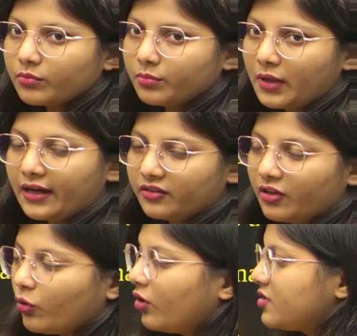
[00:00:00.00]
Planet re
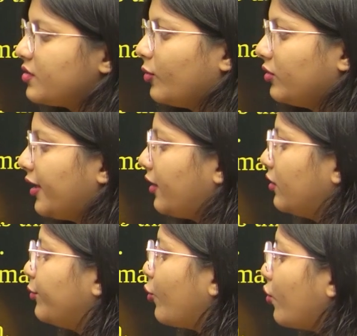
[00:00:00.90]
kaun asibo. Then
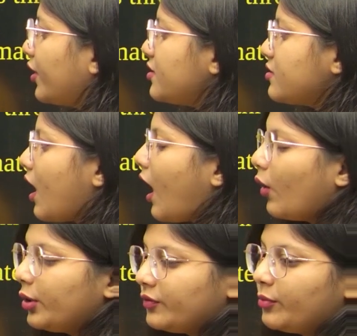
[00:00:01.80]
progress, how it
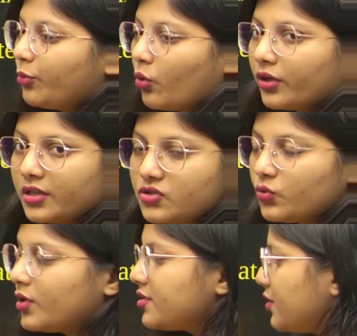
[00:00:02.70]
will progress
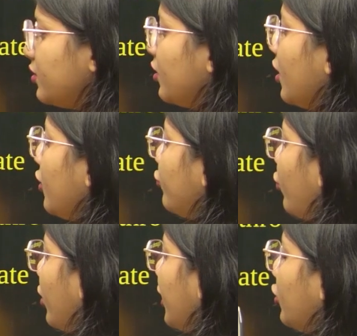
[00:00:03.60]
towards it for
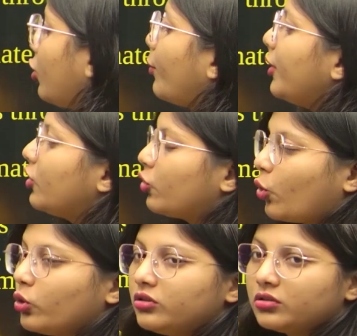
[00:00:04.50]
economic
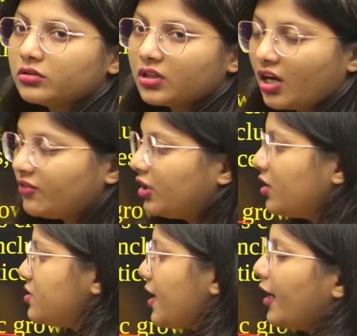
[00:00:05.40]
growth,
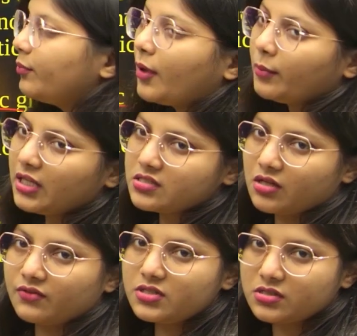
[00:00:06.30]
governance and public
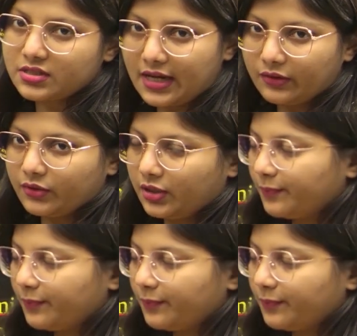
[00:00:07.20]
service delivery.